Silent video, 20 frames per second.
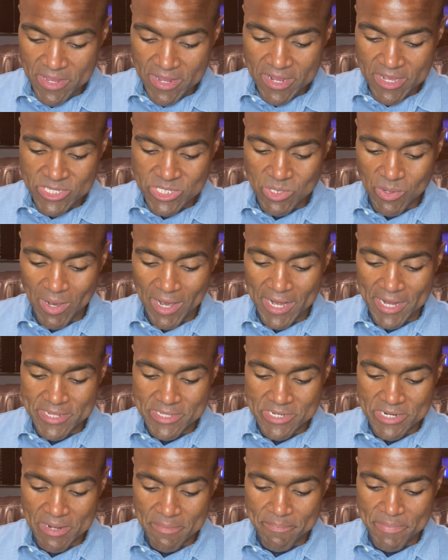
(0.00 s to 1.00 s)
and so I
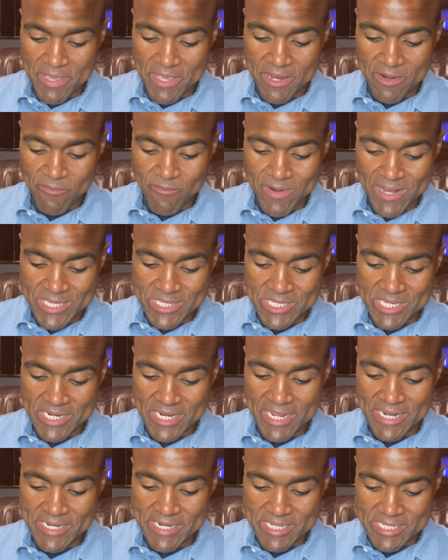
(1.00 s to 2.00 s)
ended up being arrested
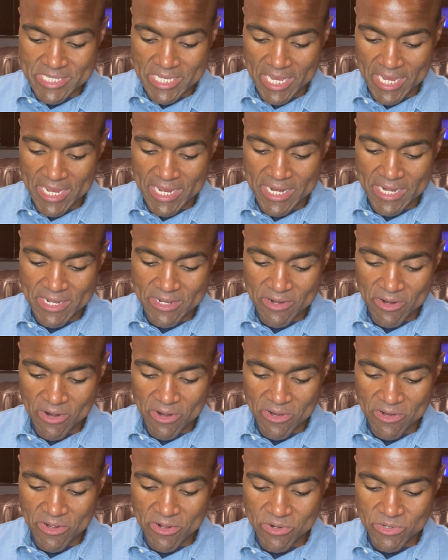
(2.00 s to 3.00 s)
and detained,
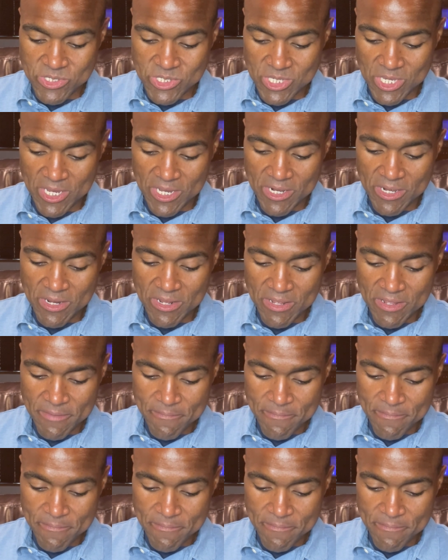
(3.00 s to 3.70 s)
Arco said.